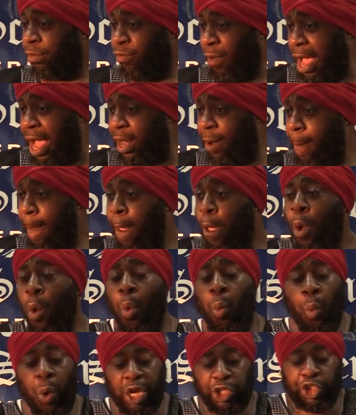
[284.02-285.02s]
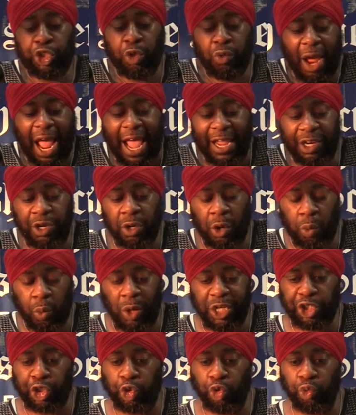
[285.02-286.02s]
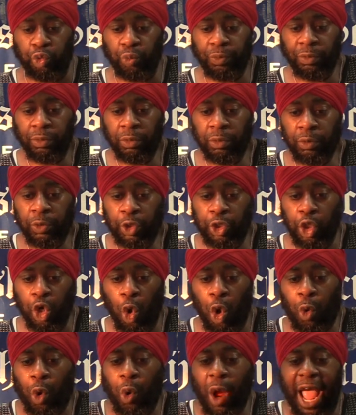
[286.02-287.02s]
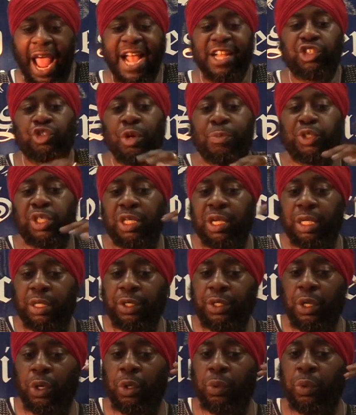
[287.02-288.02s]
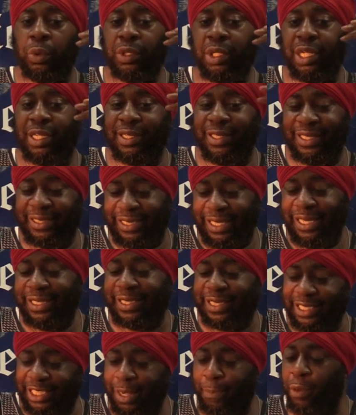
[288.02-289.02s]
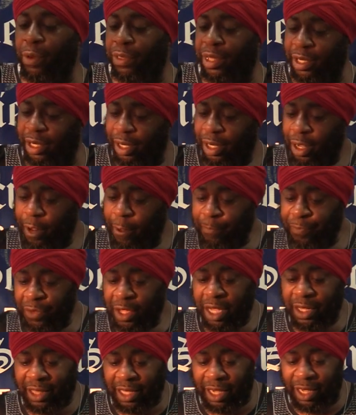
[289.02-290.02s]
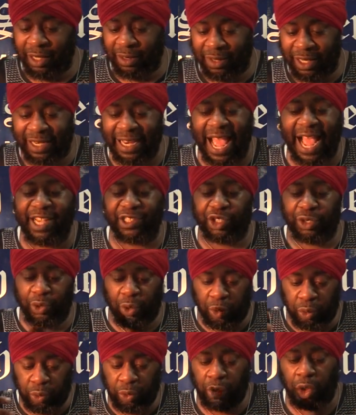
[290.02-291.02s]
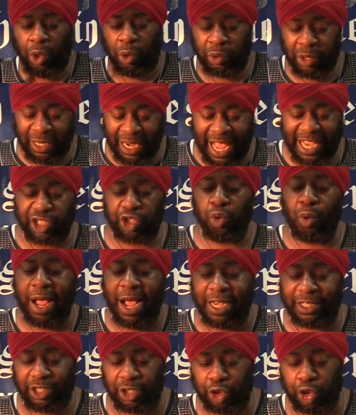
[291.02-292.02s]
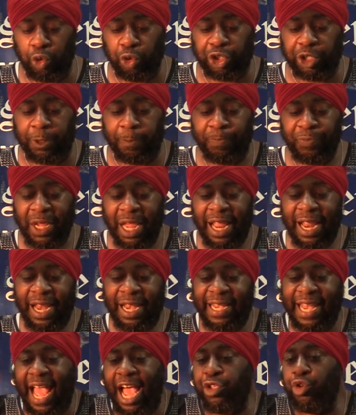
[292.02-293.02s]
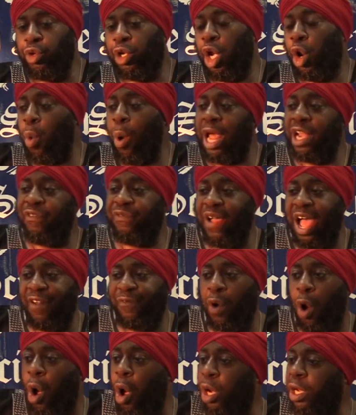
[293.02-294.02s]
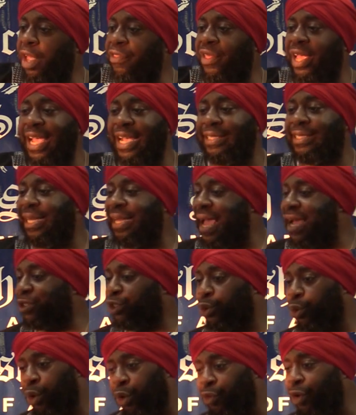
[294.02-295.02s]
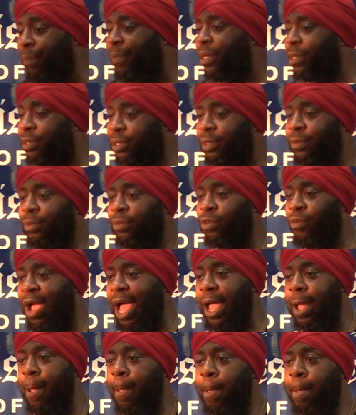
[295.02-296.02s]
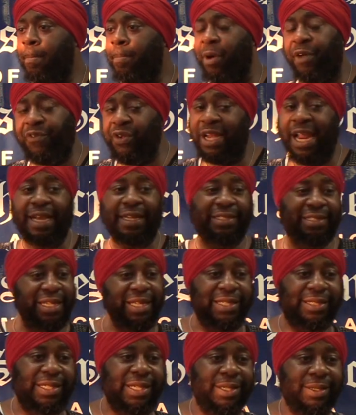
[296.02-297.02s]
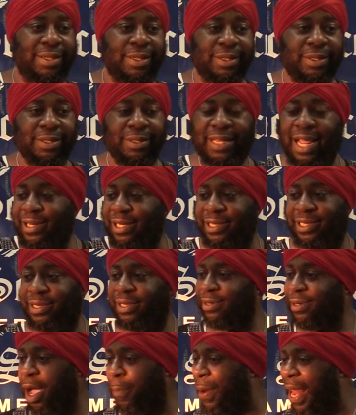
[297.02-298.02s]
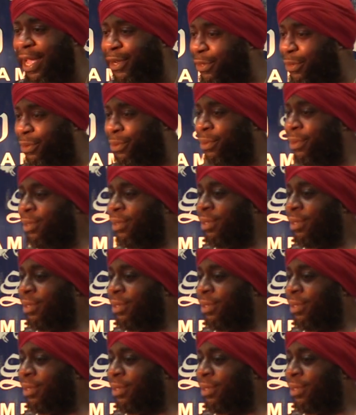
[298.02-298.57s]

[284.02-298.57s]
right? Once you answer up to the citizenship or the national constitution, now you can qualify for all other international agreements, right? But if you're not a citizen, that doesn't apply to you,